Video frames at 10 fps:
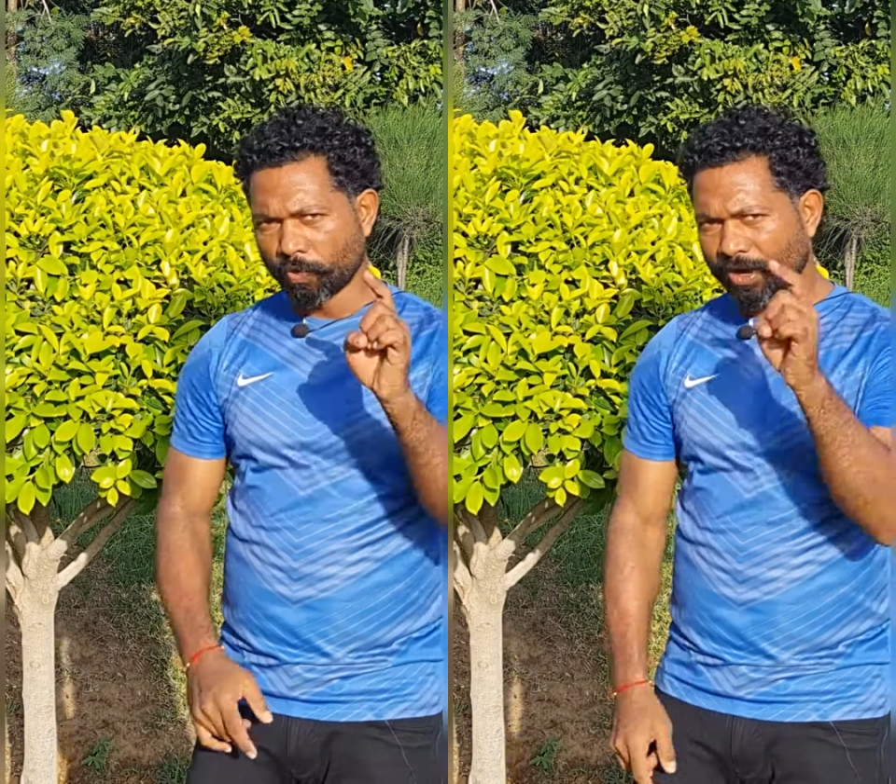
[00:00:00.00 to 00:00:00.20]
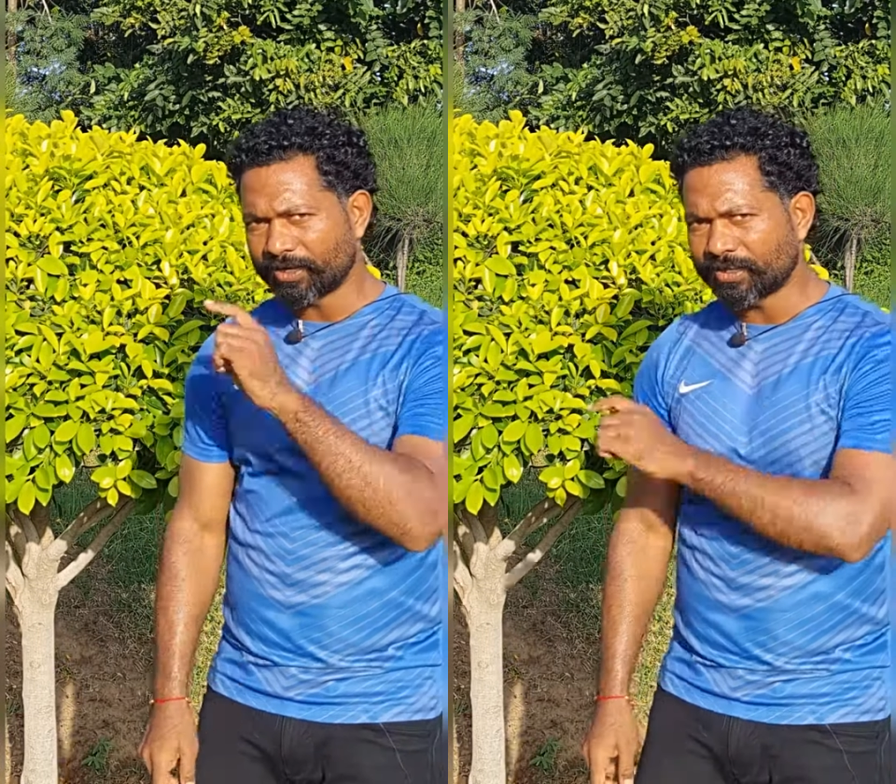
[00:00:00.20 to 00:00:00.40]

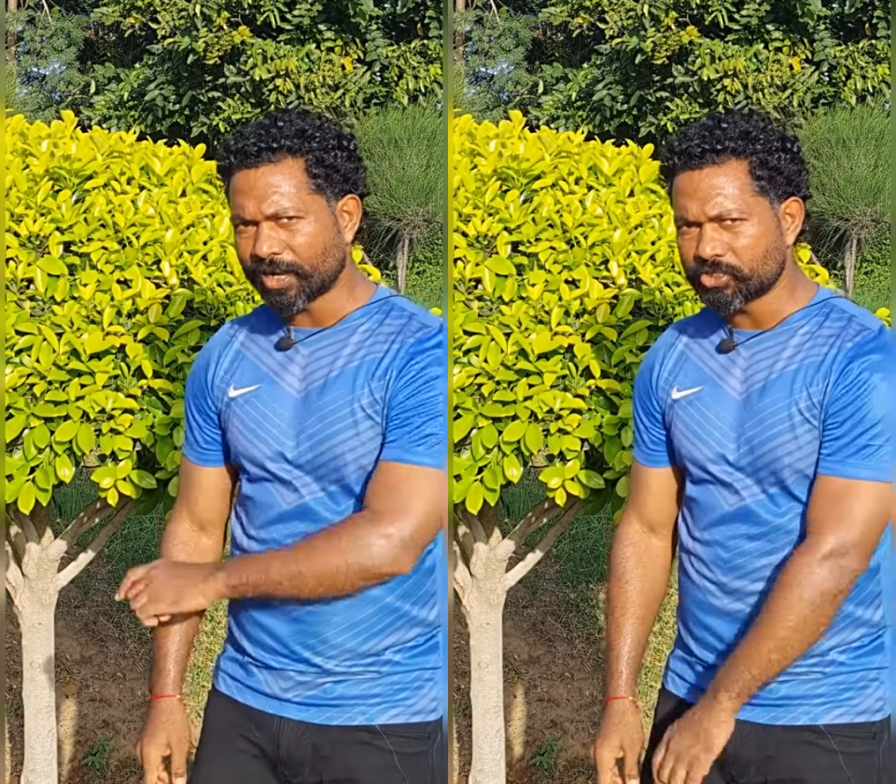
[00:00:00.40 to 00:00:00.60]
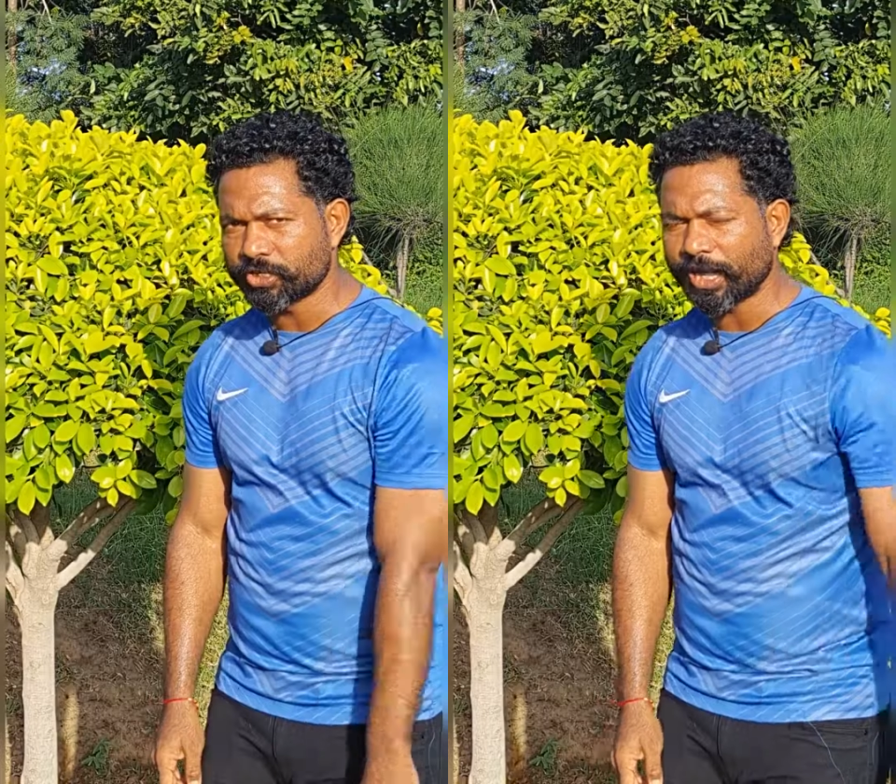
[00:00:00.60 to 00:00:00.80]
one
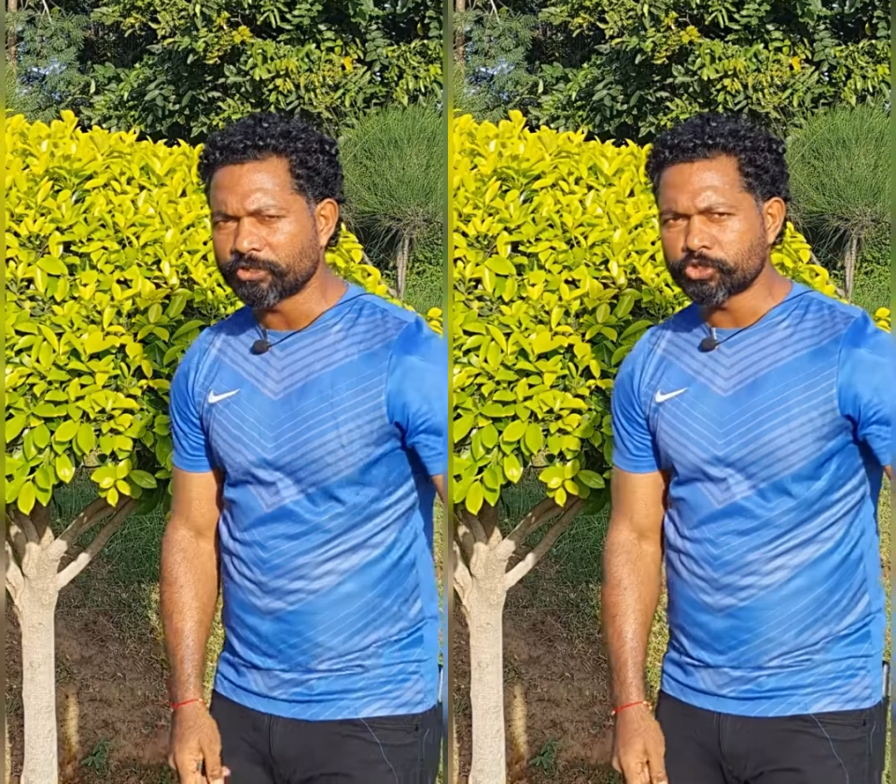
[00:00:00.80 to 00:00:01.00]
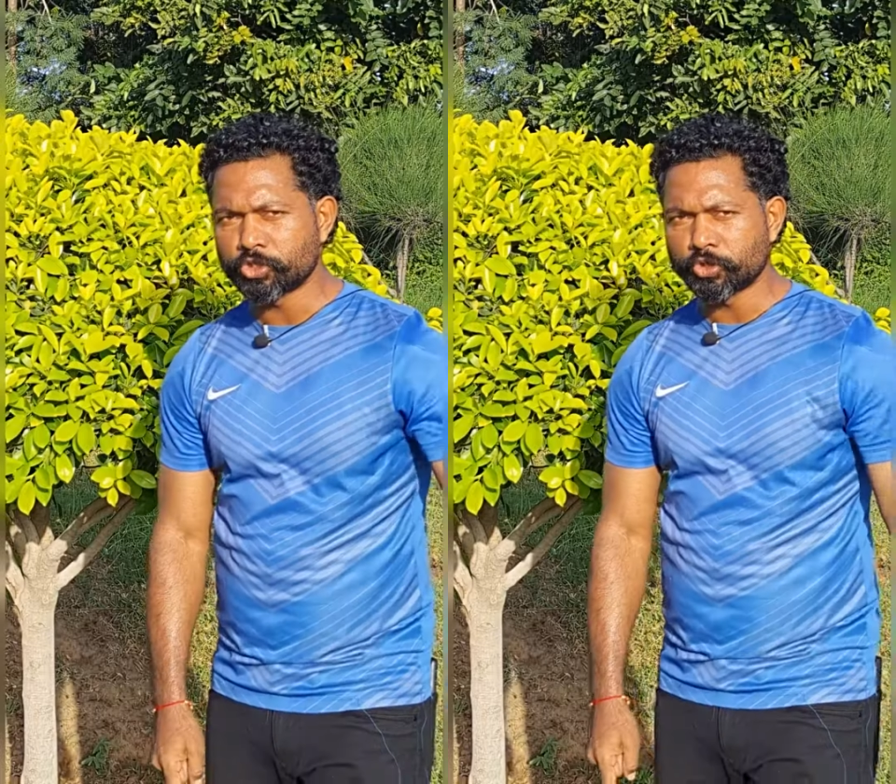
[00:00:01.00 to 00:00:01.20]
touch
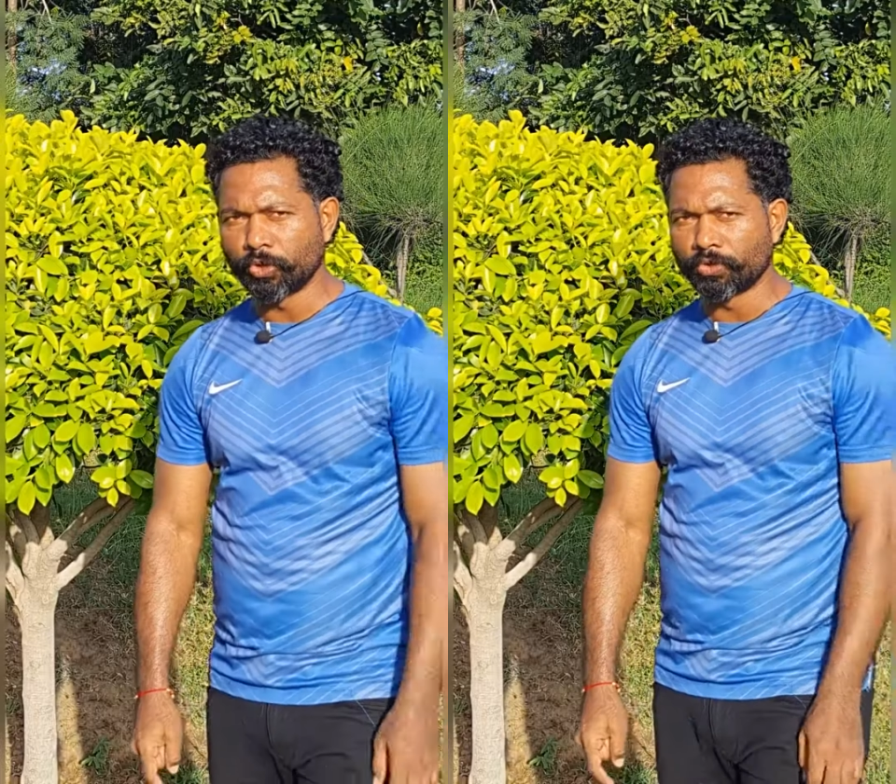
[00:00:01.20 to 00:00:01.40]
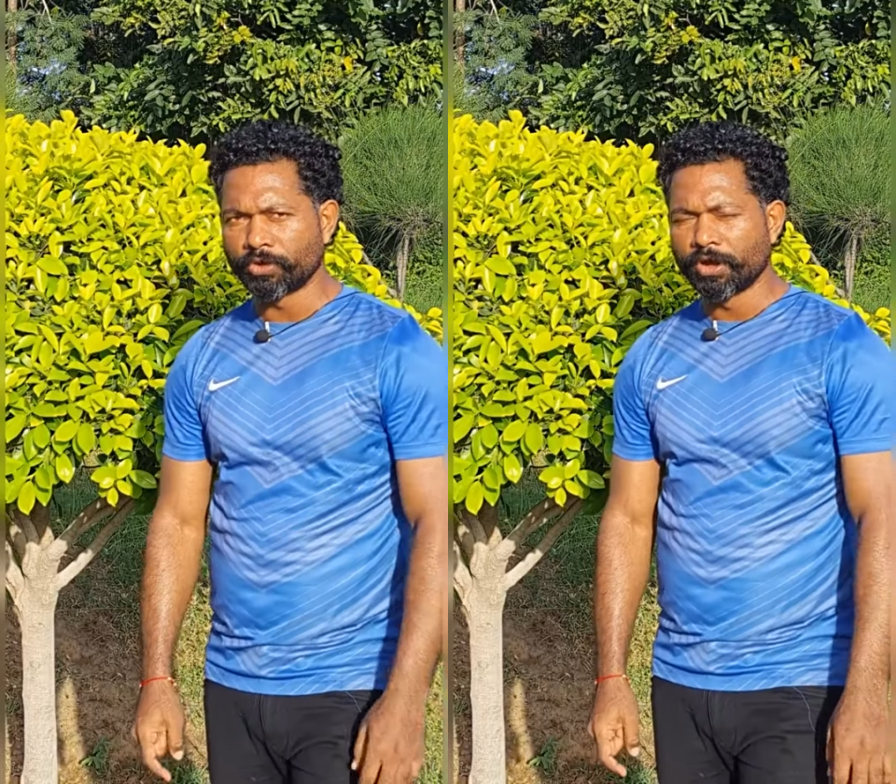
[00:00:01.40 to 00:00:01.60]
can
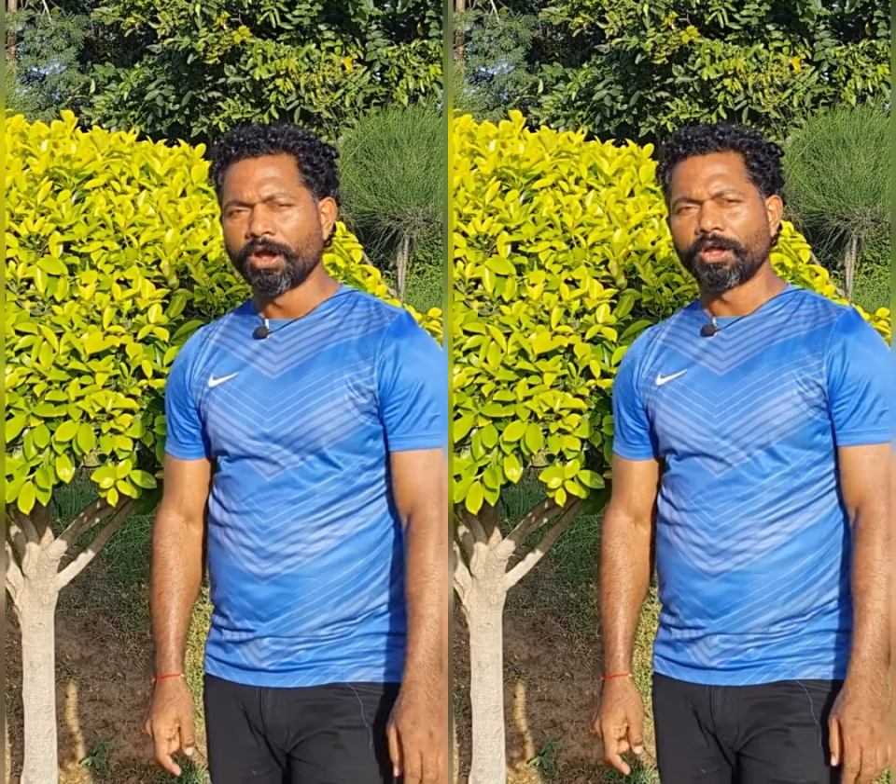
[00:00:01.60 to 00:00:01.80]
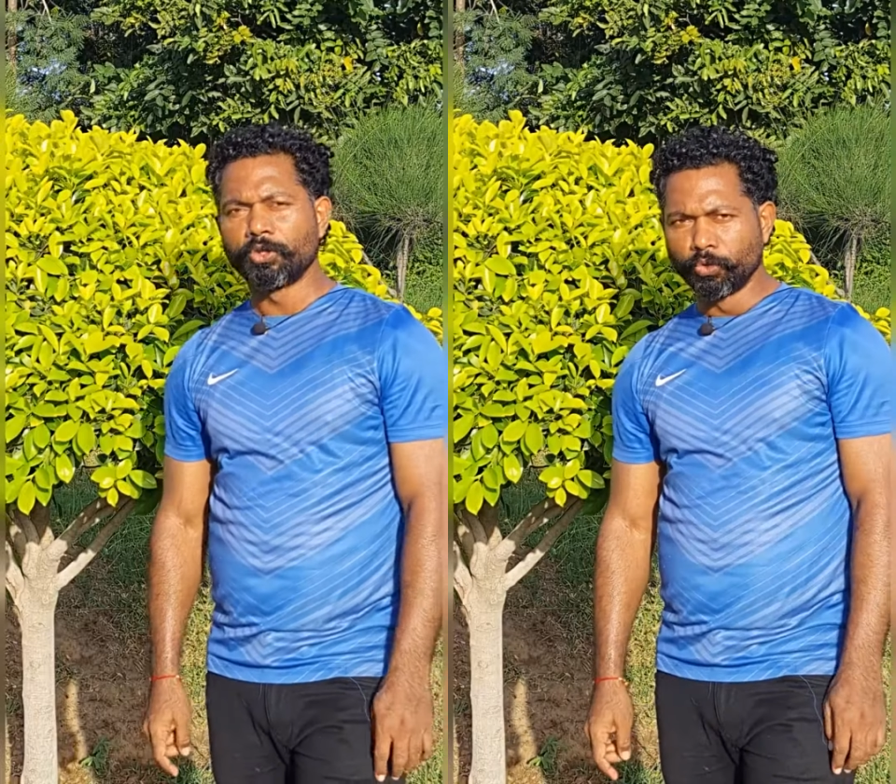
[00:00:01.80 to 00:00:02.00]
show
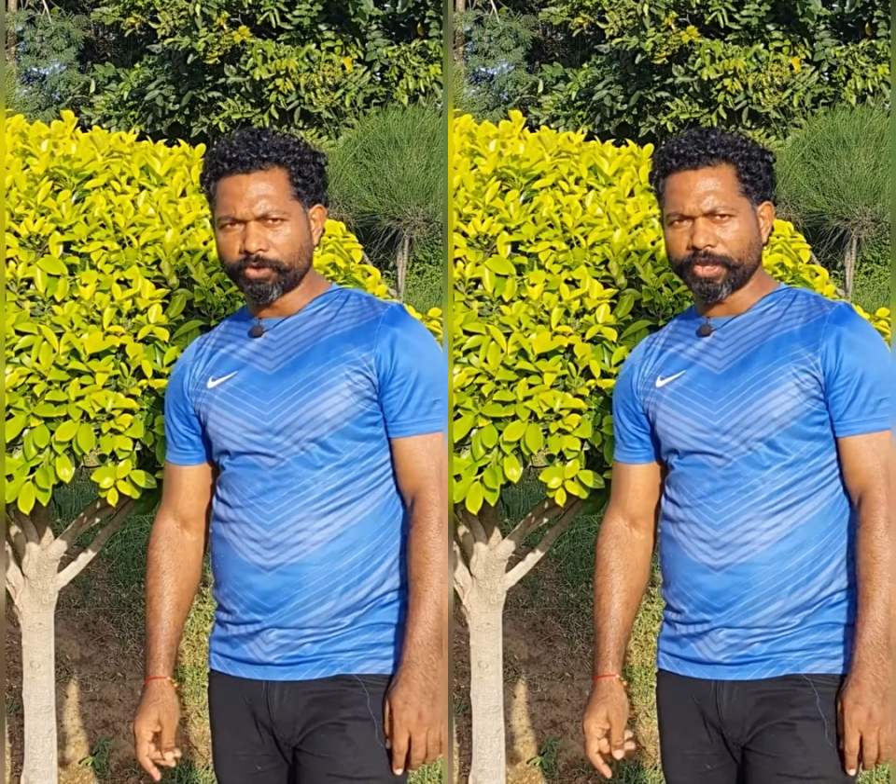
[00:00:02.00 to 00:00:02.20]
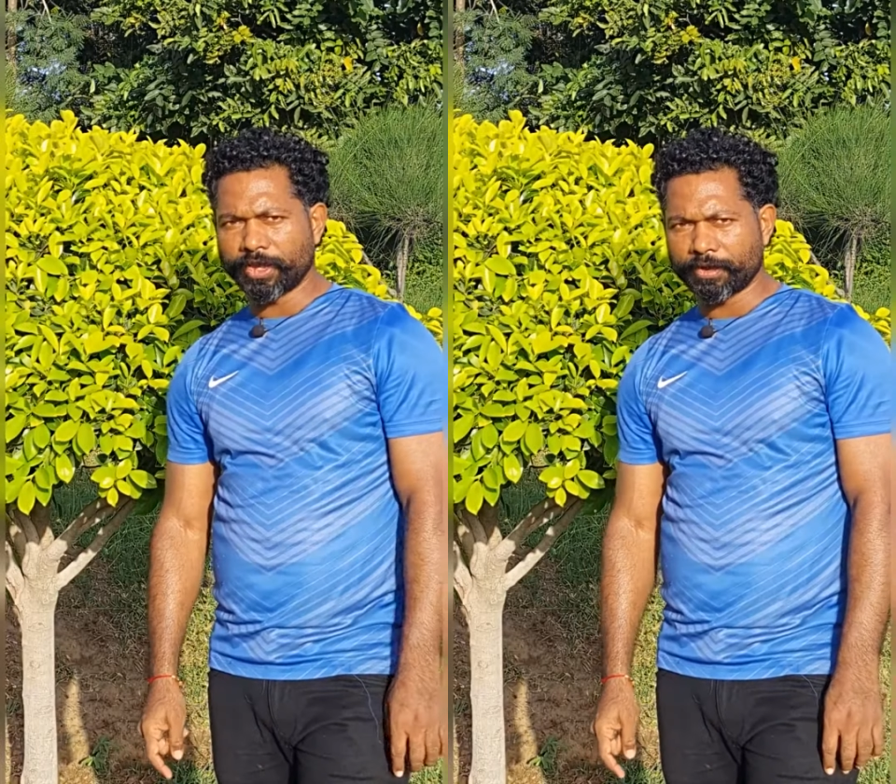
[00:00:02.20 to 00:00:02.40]
you
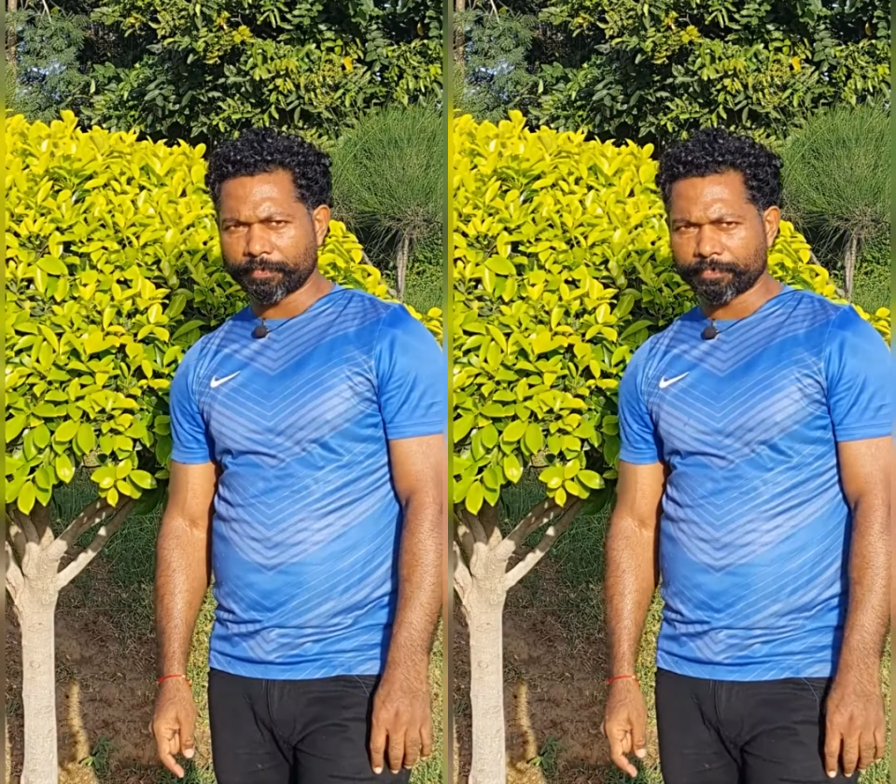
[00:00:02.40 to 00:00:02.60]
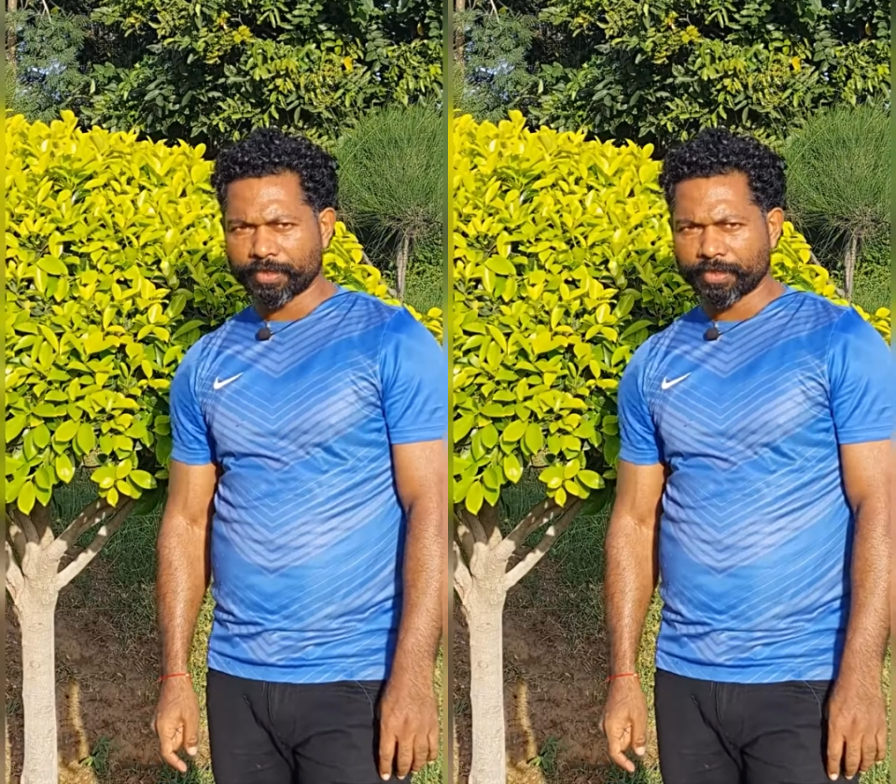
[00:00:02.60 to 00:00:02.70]
care,